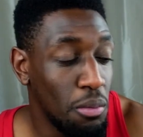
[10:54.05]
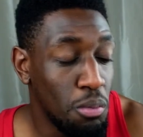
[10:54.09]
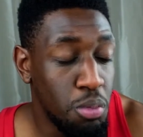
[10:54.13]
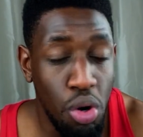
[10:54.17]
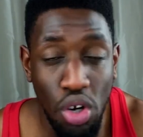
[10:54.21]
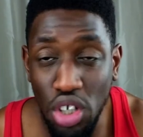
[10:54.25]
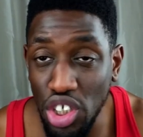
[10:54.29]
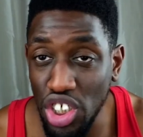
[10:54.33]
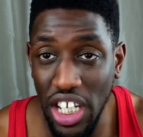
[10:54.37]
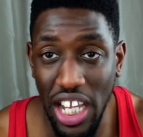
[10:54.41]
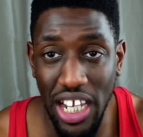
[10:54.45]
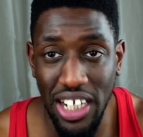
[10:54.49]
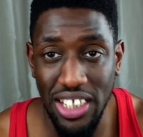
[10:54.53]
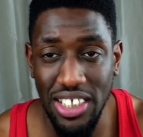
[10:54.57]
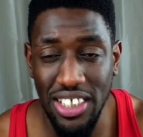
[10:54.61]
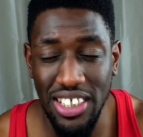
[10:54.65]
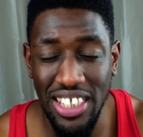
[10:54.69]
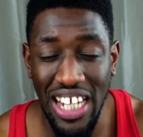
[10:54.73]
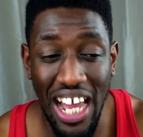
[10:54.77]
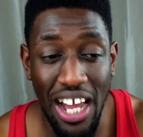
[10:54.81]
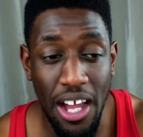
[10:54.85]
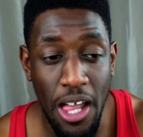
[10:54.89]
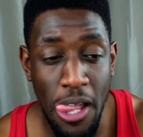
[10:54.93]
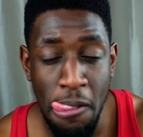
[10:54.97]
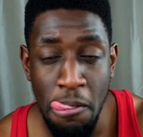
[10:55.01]
project
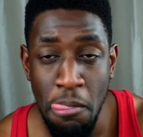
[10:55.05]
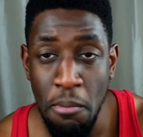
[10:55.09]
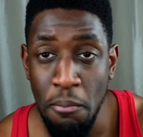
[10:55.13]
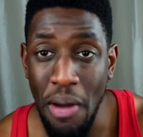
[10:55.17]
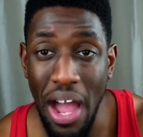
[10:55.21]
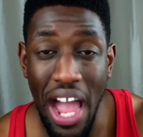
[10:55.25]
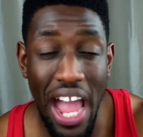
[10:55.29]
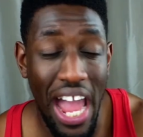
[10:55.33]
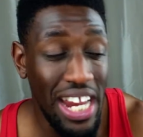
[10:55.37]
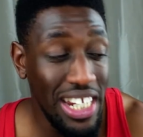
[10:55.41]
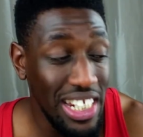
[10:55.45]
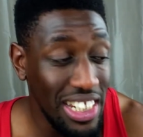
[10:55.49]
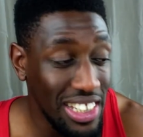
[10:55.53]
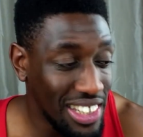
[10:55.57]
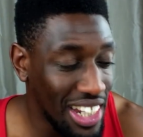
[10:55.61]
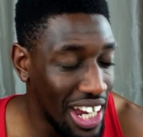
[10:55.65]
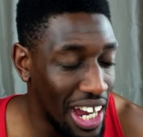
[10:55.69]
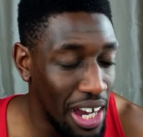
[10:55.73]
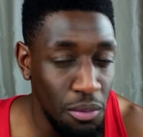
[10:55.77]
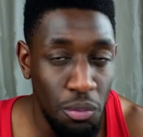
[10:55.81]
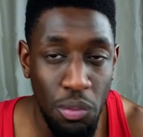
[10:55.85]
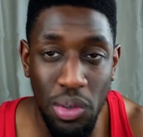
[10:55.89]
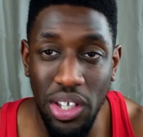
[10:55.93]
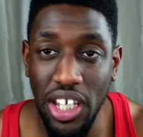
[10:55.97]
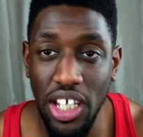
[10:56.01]
that at any
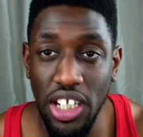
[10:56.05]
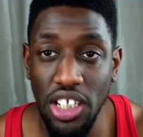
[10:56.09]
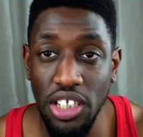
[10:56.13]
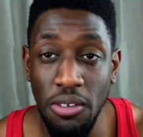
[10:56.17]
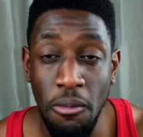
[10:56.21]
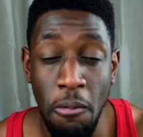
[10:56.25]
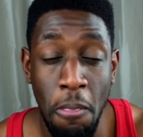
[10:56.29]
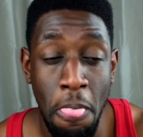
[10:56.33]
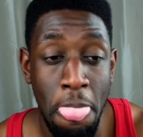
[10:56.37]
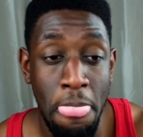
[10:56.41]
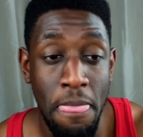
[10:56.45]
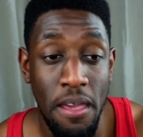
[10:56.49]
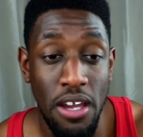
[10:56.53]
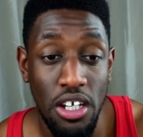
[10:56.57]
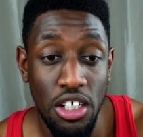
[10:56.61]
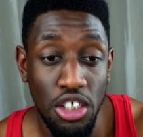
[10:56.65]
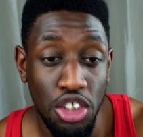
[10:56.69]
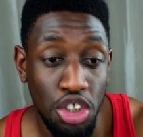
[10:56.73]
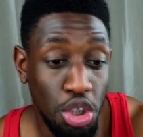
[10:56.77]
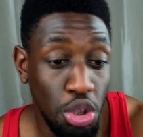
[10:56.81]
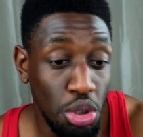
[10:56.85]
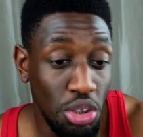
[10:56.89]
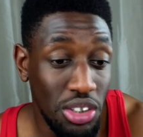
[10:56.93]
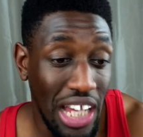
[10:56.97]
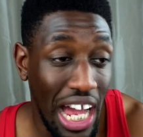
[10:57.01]
time we can
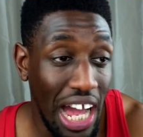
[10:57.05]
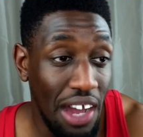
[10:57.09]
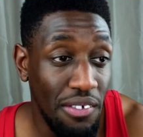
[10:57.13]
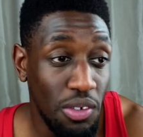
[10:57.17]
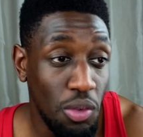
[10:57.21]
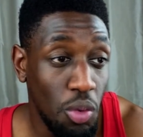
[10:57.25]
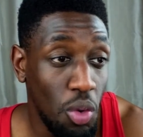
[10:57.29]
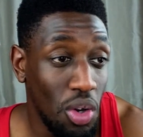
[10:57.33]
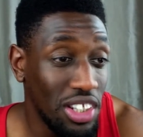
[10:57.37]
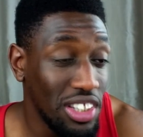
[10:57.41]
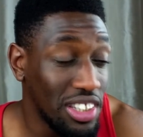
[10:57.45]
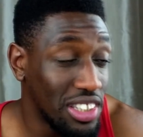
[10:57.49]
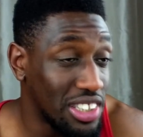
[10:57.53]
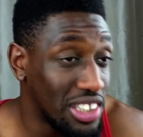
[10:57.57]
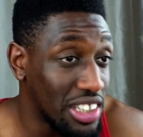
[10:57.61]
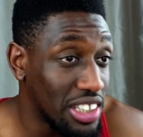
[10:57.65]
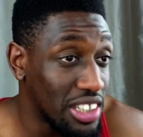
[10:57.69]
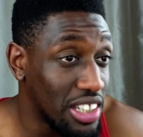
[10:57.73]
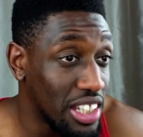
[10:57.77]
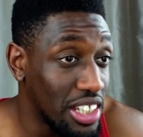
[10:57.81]
choose either one.